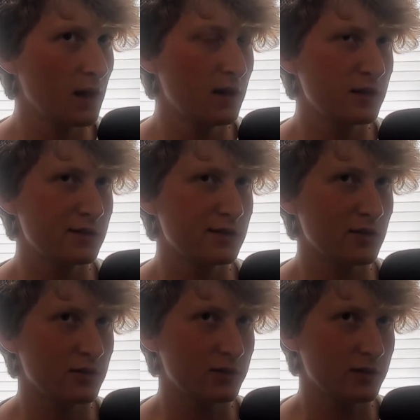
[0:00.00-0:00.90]

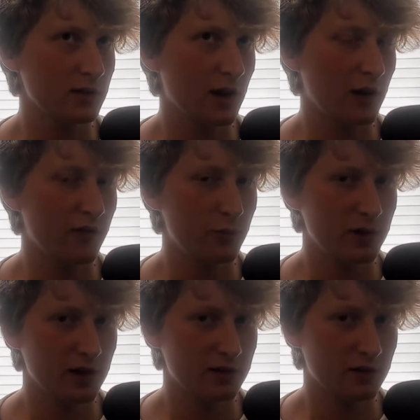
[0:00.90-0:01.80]
so I've been
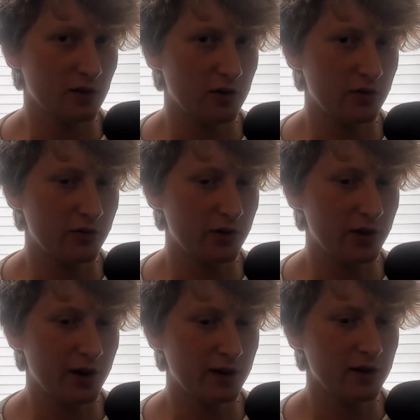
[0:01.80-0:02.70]
on the carnivore
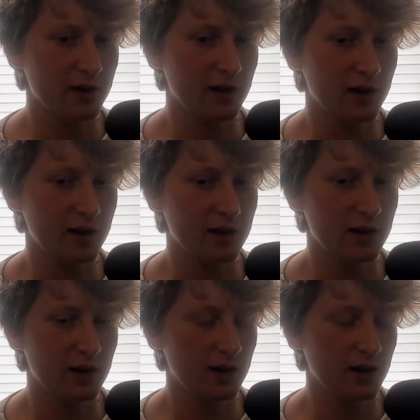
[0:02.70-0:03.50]
diet and